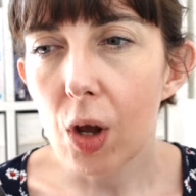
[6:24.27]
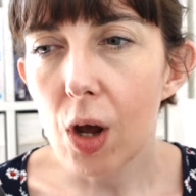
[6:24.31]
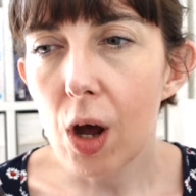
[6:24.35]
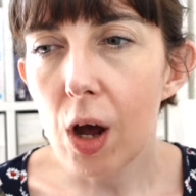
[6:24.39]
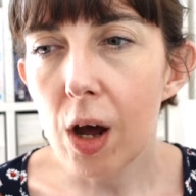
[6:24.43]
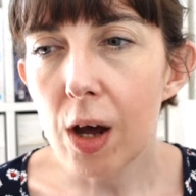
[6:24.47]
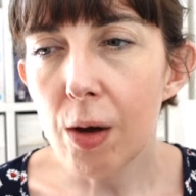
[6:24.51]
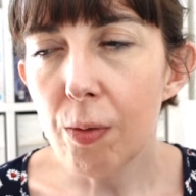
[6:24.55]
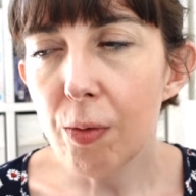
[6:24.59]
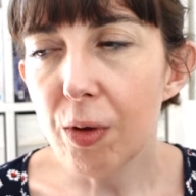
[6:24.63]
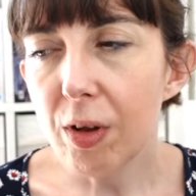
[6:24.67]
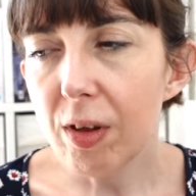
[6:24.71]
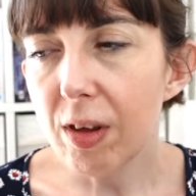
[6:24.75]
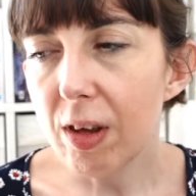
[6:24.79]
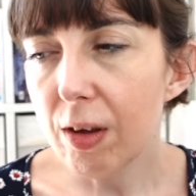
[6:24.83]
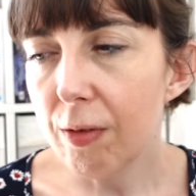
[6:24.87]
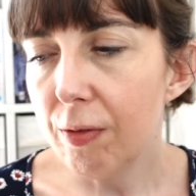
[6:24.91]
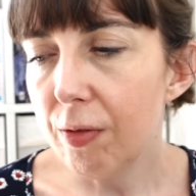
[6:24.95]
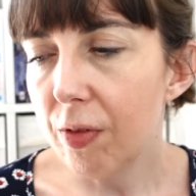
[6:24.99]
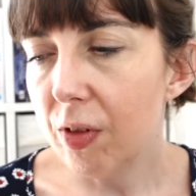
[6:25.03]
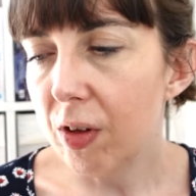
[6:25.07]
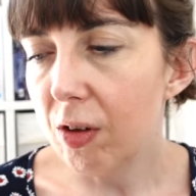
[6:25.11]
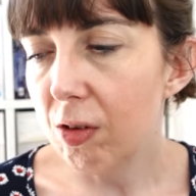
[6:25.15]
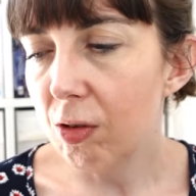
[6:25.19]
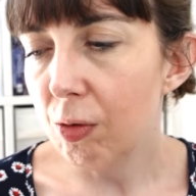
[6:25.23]
I would
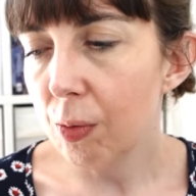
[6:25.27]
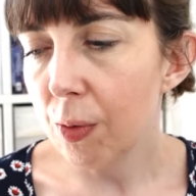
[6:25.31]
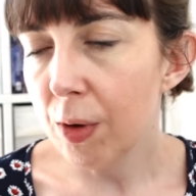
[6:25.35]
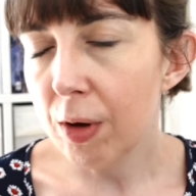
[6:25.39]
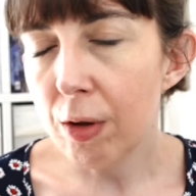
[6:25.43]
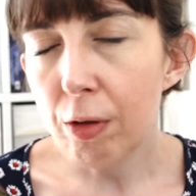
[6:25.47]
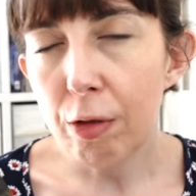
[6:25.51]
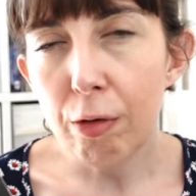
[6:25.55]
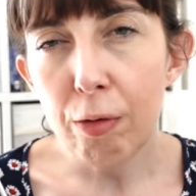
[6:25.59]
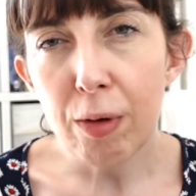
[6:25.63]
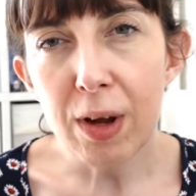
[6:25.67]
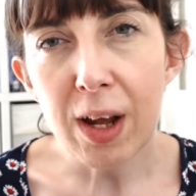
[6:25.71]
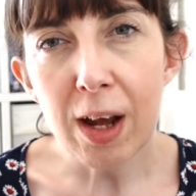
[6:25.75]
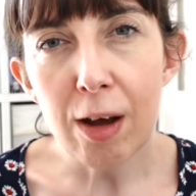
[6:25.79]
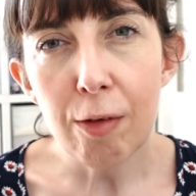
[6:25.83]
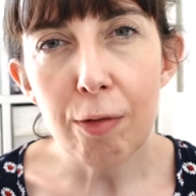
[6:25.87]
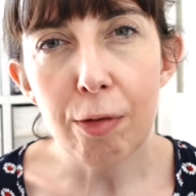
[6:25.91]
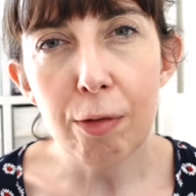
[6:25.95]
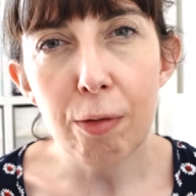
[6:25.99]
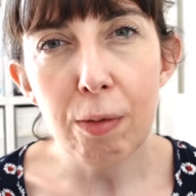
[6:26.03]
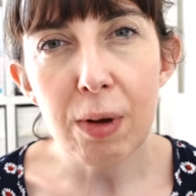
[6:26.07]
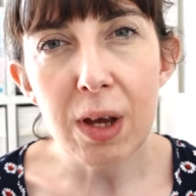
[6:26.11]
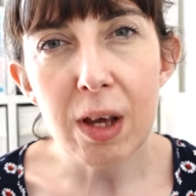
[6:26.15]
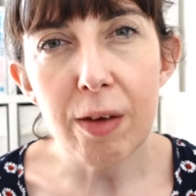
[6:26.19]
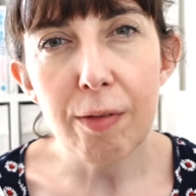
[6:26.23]
give this one 3 out of
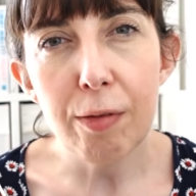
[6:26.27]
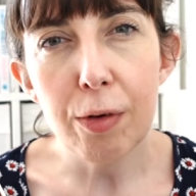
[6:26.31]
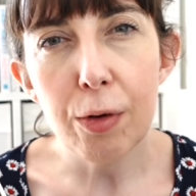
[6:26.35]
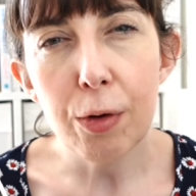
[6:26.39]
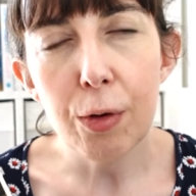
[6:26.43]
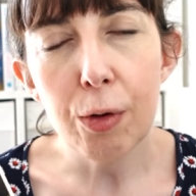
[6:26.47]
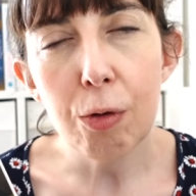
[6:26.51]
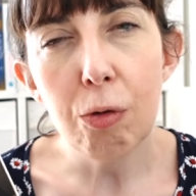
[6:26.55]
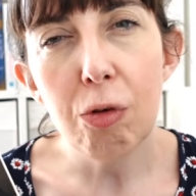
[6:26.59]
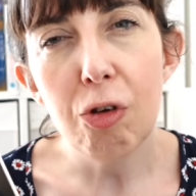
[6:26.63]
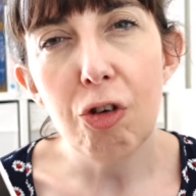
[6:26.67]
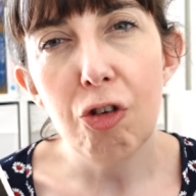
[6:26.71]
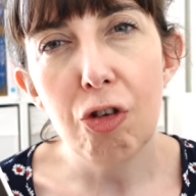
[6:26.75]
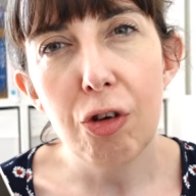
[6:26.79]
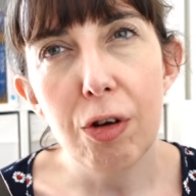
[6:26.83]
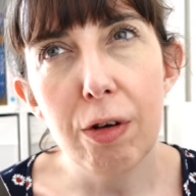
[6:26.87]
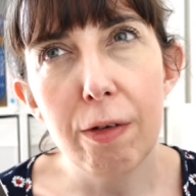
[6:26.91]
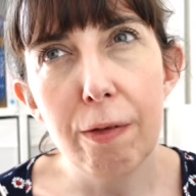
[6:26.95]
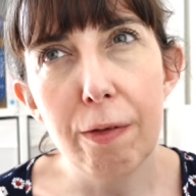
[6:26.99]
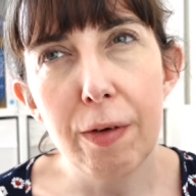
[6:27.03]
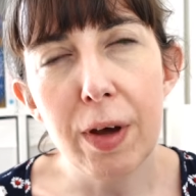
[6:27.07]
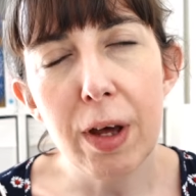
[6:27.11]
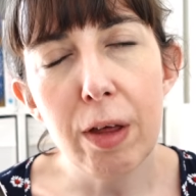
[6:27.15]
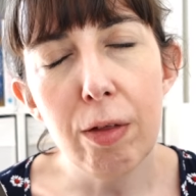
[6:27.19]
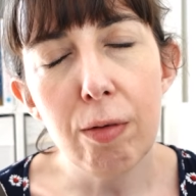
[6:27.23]
3 for Christian
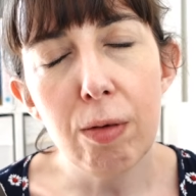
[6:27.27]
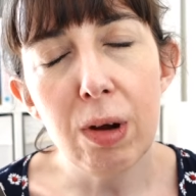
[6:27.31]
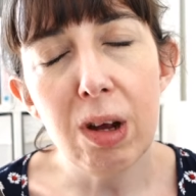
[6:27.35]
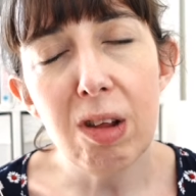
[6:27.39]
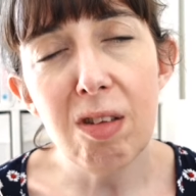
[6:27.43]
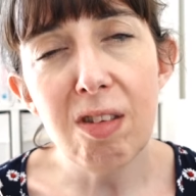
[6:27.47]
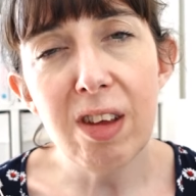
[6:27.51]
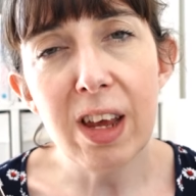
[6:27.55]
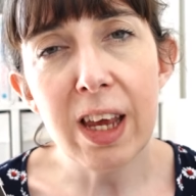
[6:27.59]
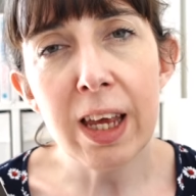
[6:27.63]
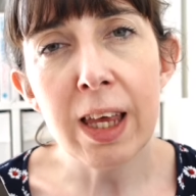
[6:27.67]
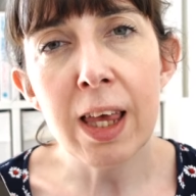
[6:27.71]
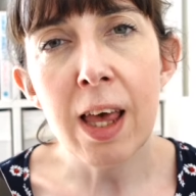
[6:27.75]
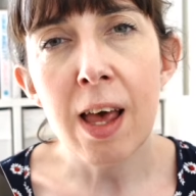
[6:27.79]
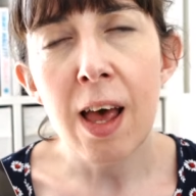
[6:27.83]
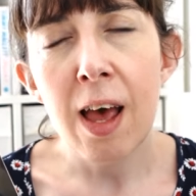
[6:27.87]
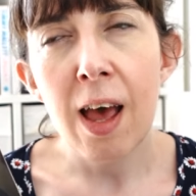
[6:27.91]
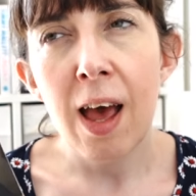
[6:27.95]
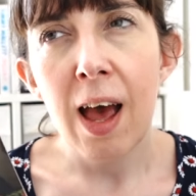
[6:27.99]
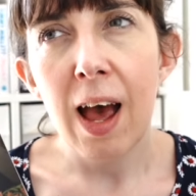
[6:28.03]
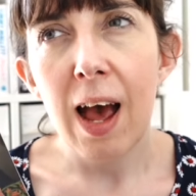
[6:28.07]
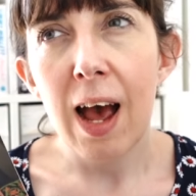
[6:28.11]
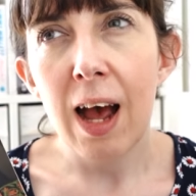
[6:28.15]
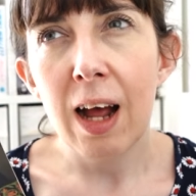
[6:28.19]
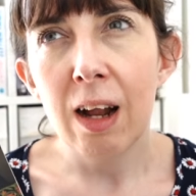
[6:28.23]
faith rating
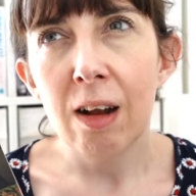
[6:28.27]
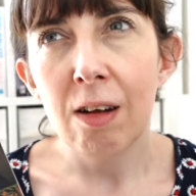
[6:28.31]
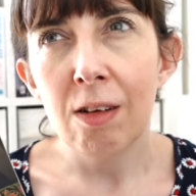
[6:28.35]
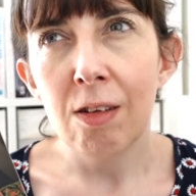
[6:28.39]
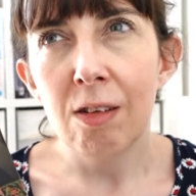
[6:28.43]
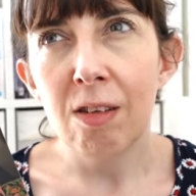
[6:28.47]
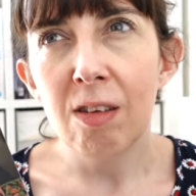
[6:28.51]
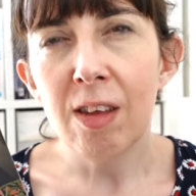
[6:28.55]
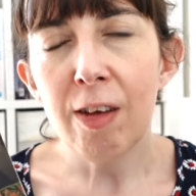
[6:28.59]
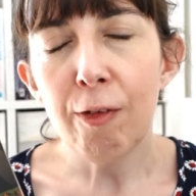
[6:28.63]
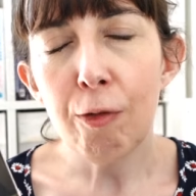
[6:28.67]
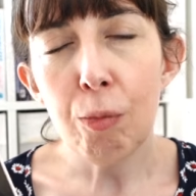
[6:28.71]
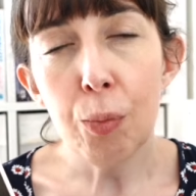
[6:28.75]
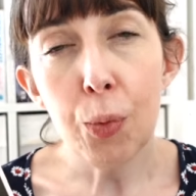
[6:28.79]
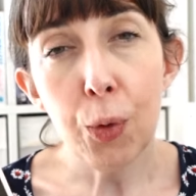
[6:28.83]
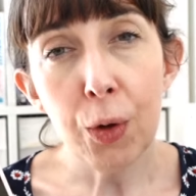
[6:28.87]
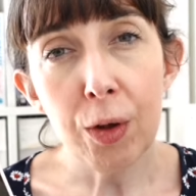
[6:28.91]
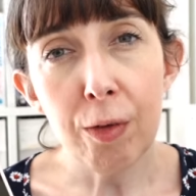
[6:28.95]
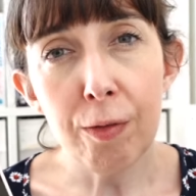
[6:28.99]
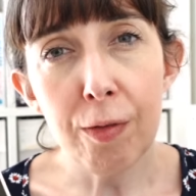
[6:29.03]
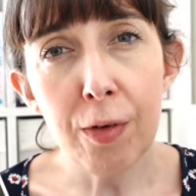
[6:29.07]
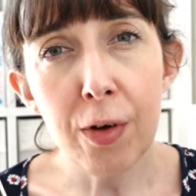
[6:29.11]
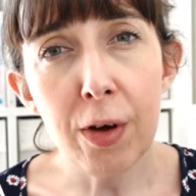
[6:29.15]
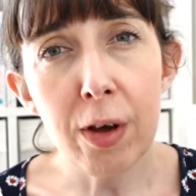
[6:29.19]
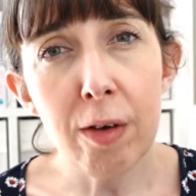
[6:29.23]
and
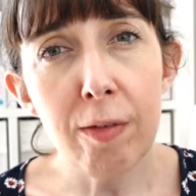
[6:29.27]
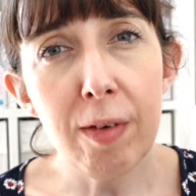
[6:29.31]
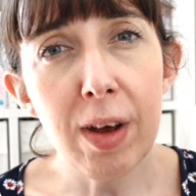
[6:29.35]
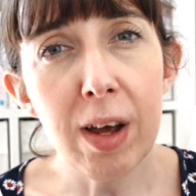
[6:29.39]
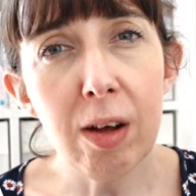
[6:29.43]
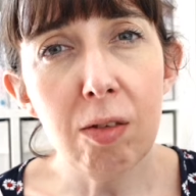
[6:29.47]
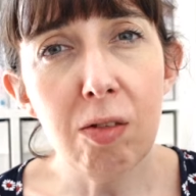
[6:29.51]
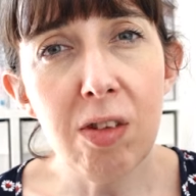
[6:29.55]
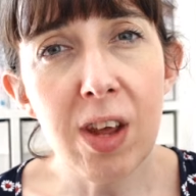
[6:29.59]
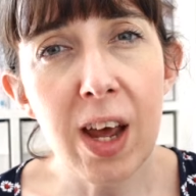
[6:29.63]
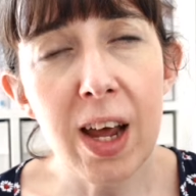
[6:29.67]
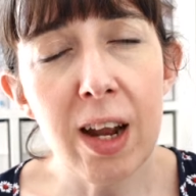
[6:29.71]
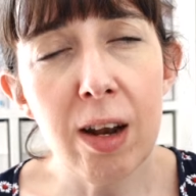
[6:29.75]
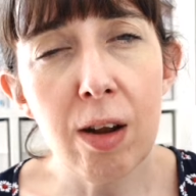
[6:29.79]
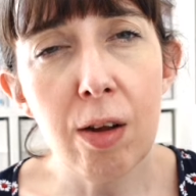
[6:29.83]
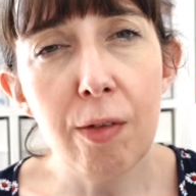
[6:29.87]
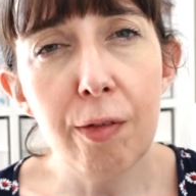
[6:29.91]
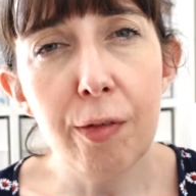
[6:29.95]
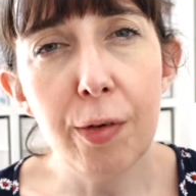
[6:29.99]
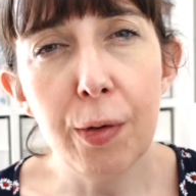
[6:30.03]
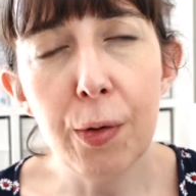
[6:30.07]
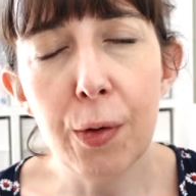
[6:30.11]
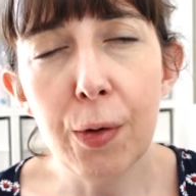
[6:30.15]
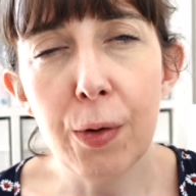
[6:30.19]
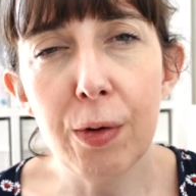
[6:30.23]
7.5 out of 10
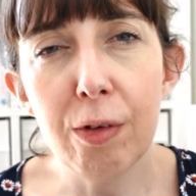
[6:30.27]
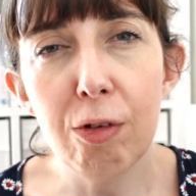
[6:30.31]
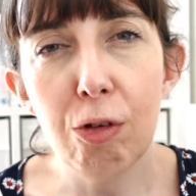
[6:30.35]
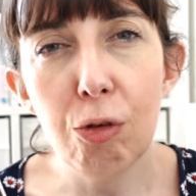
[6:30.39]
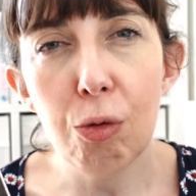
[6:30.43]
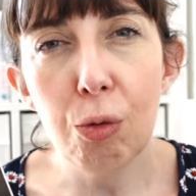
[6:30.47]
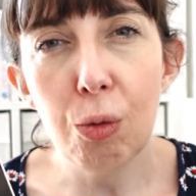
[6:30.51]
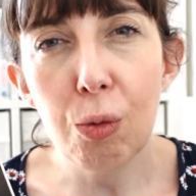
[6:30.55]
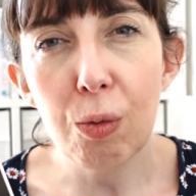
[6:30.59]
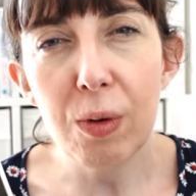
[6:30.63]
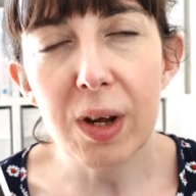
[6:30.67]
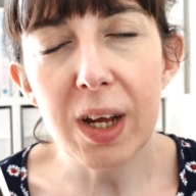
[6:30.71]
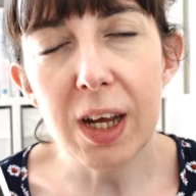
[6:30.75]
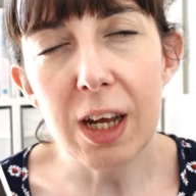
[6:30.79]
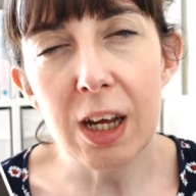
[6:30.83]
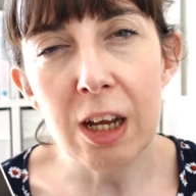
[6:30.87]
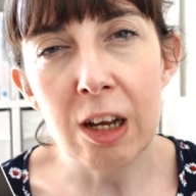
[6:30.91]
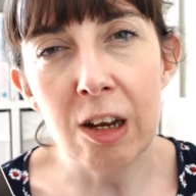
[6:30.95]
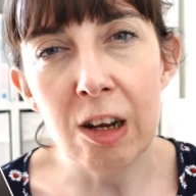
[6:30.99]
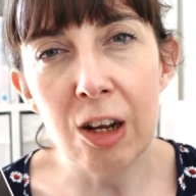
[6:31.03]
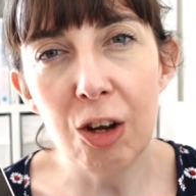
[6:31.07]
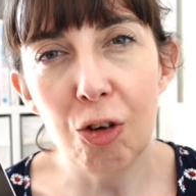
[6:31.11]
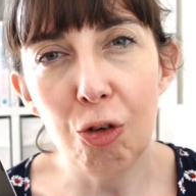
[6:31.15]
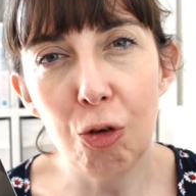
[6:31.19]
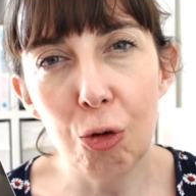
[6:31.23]
for story
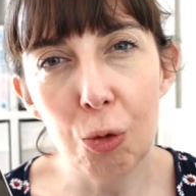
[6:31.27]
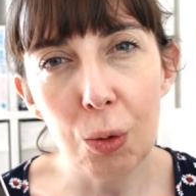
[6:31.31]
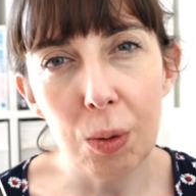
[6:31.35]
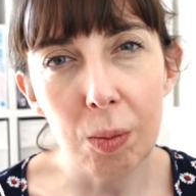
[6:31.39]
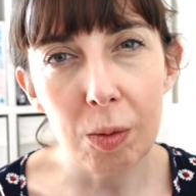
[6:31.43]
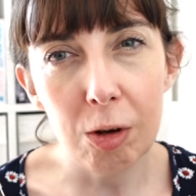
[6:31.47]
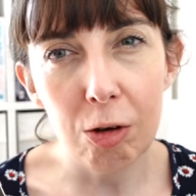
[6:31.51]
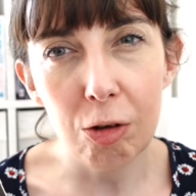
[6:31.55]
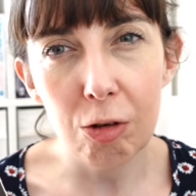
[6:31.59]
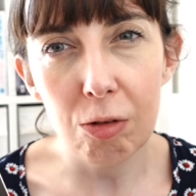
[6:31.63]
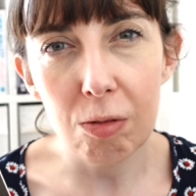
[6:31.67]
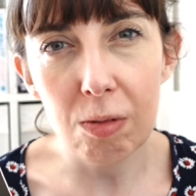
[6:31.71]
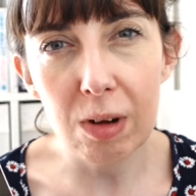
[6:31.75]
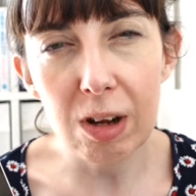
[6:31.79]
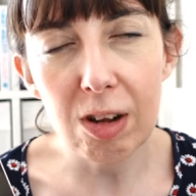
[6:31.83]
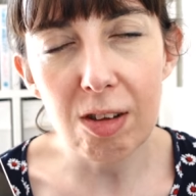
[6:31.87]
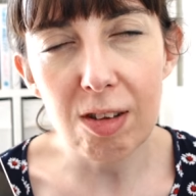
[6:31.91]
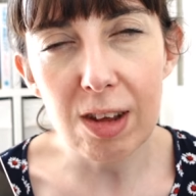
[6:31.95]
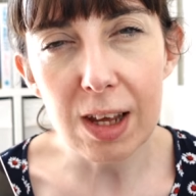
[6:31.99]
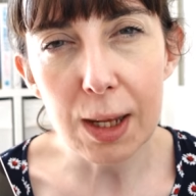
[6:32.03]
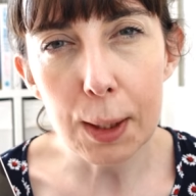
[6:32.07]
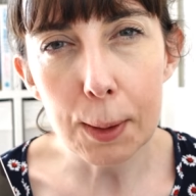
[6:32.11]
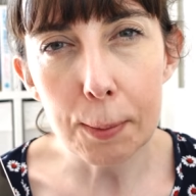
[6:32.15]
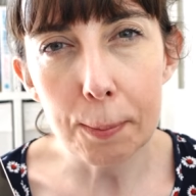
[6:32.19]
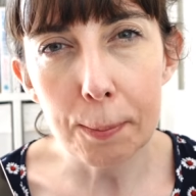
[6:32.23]
enjoyment
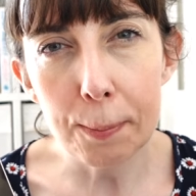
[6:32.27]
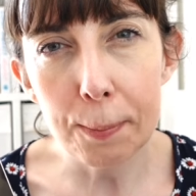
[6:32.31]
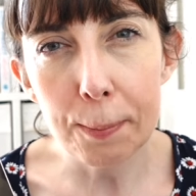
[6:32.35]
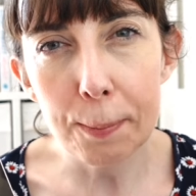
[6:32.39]
rating.